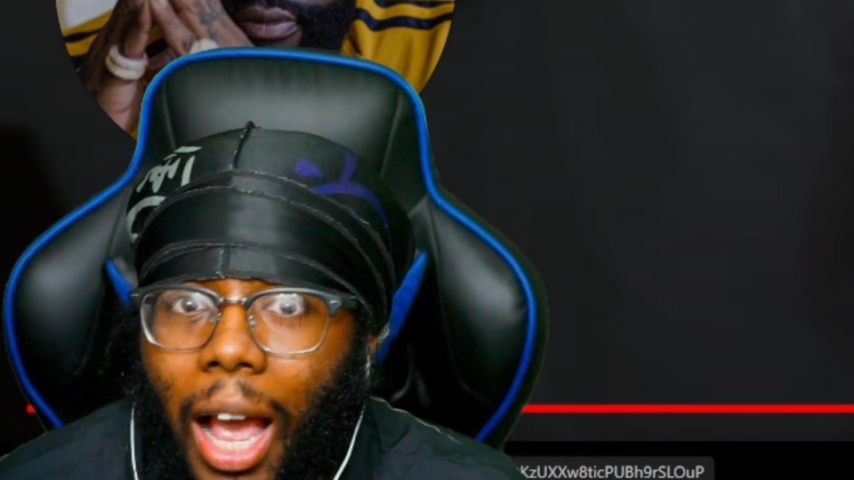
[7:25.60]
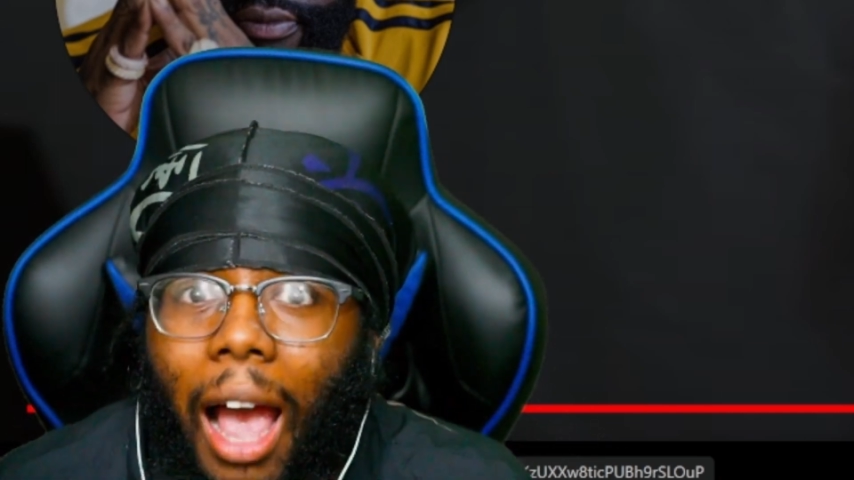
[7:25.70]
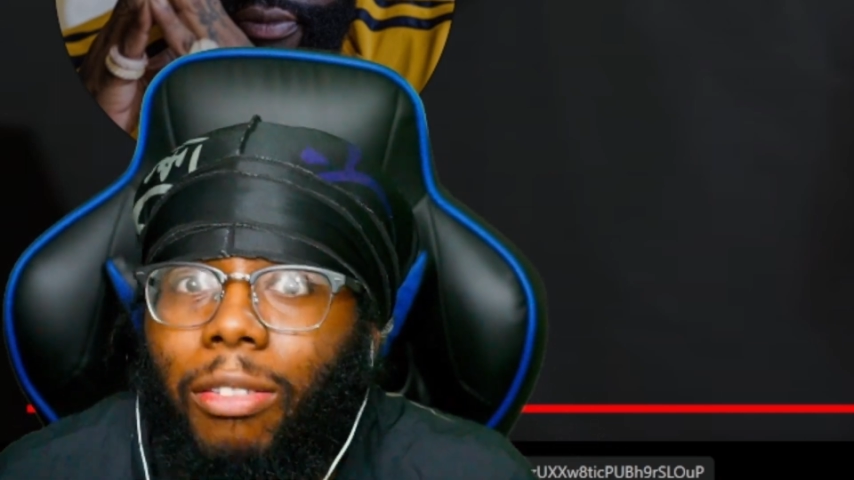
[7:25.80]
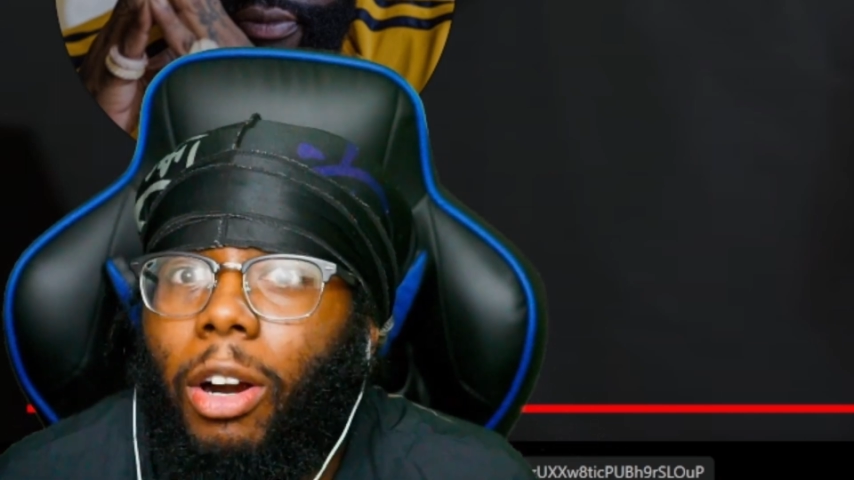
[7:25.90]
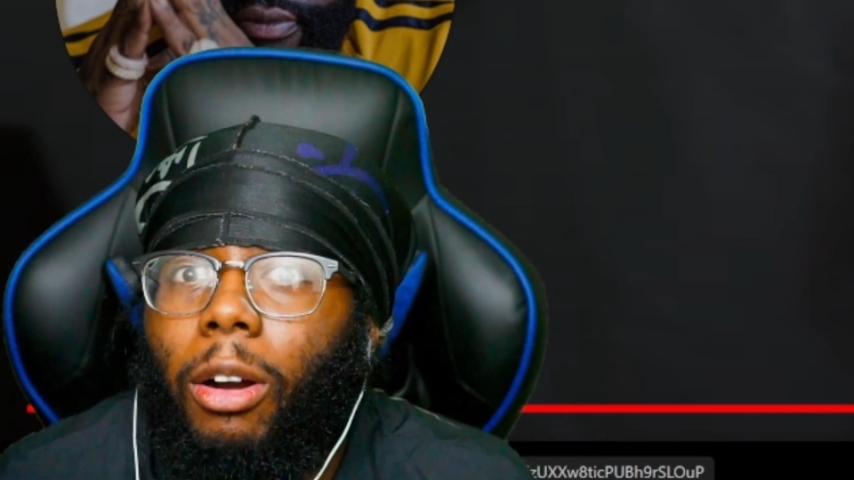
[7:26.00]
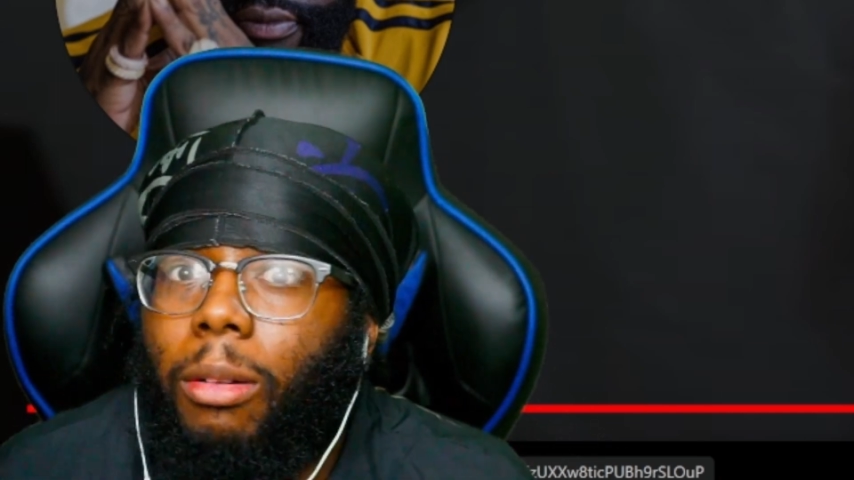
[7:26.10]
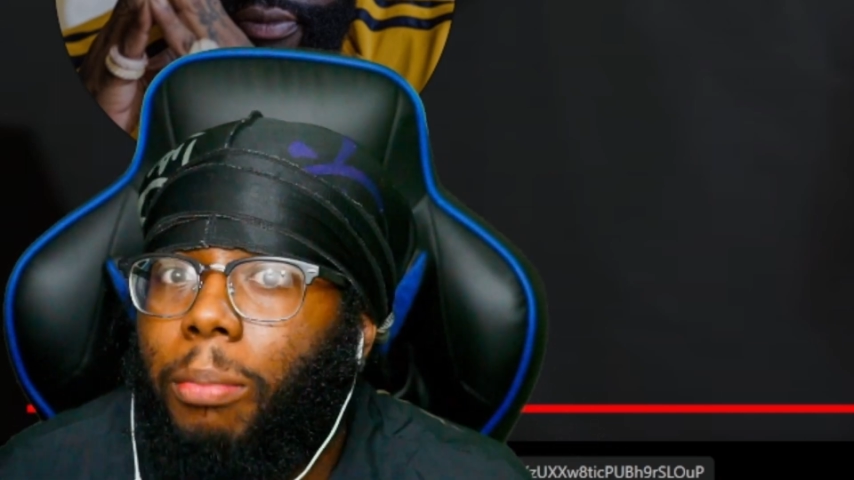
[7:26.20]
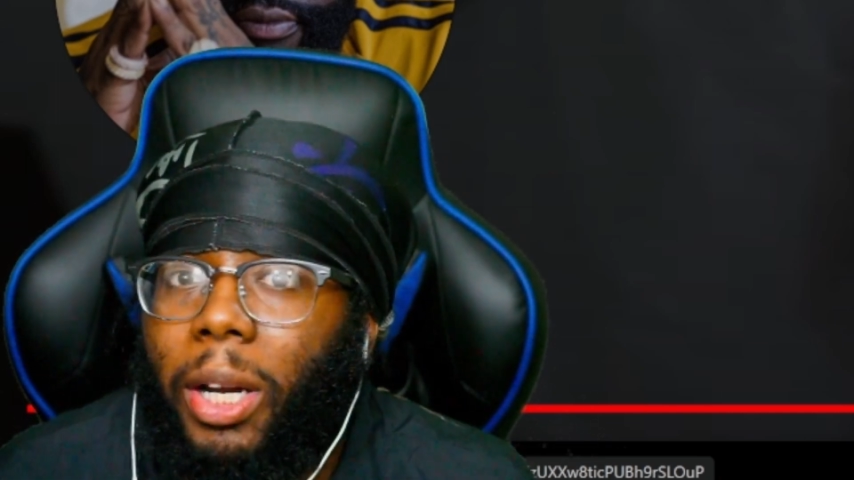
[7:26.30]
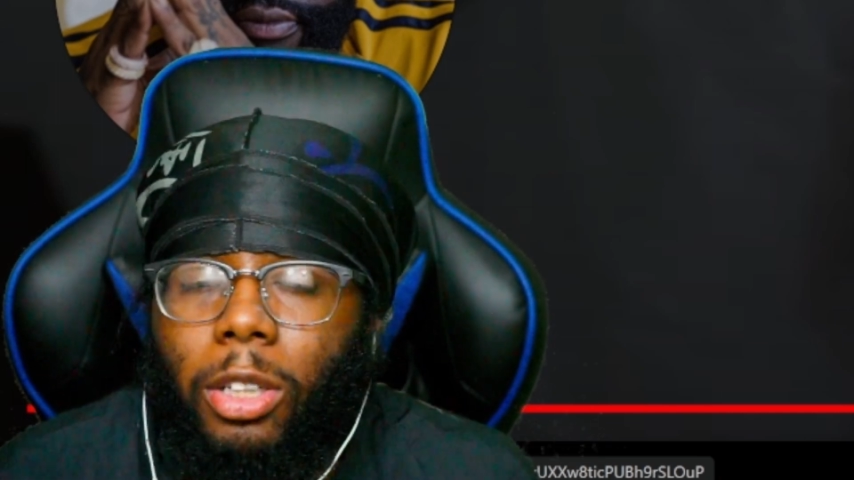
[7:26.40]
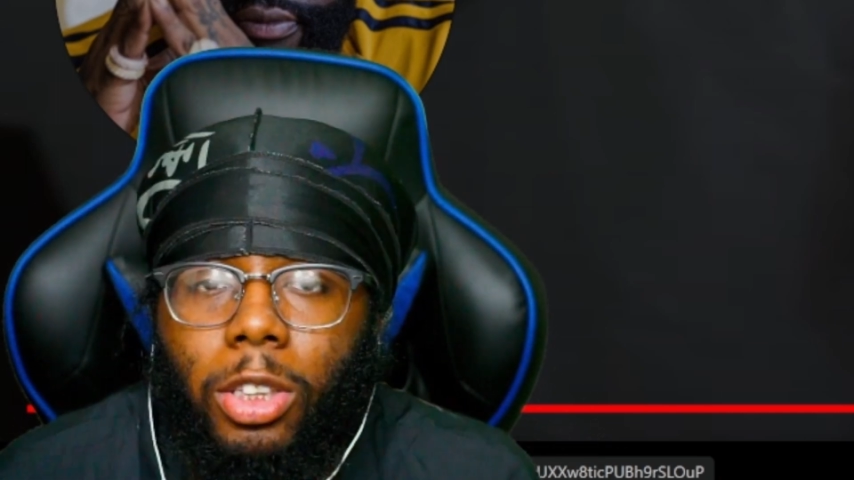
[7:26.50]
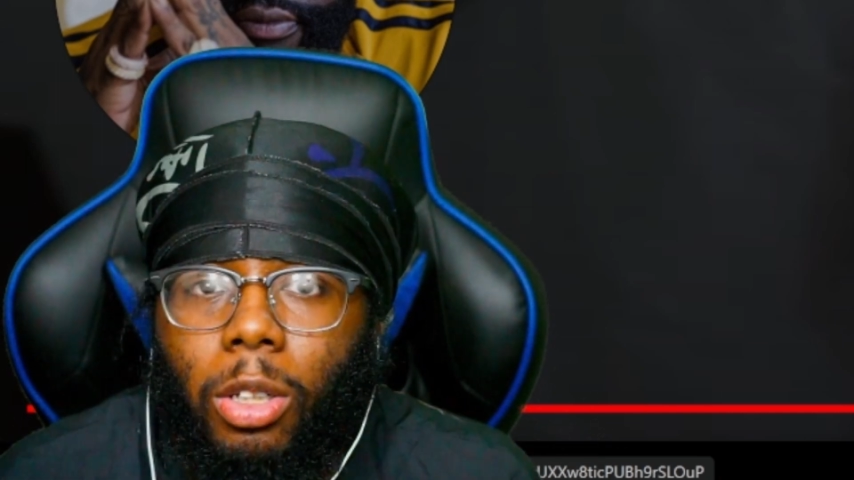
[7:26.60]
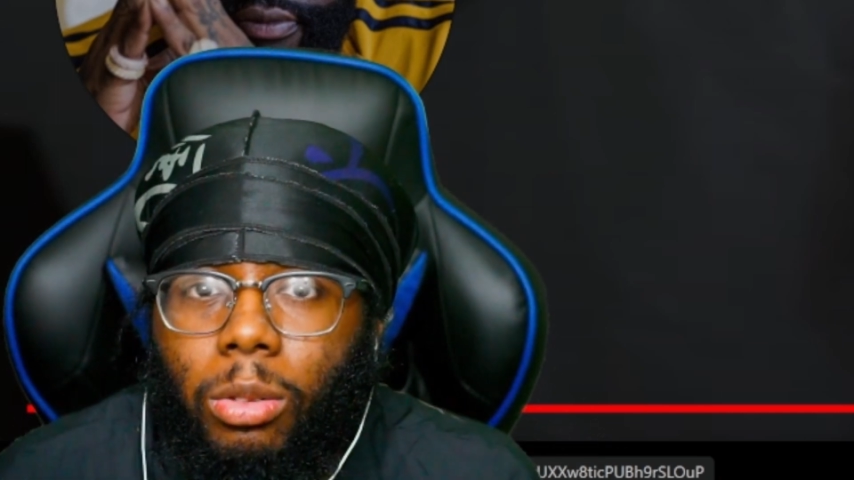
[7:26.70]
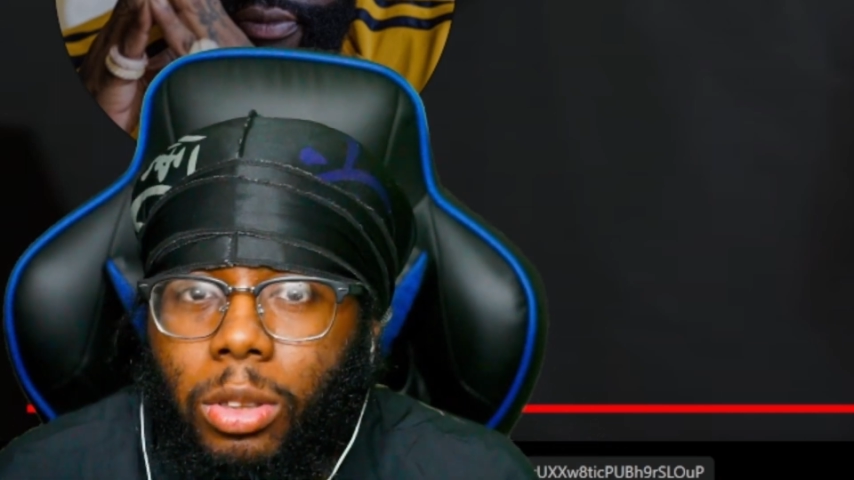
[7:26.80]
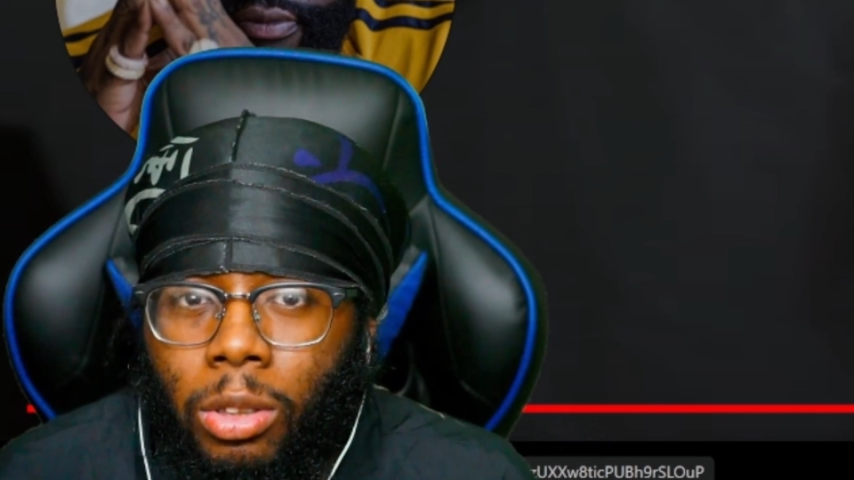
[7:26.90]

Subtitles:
I've heard better jokes.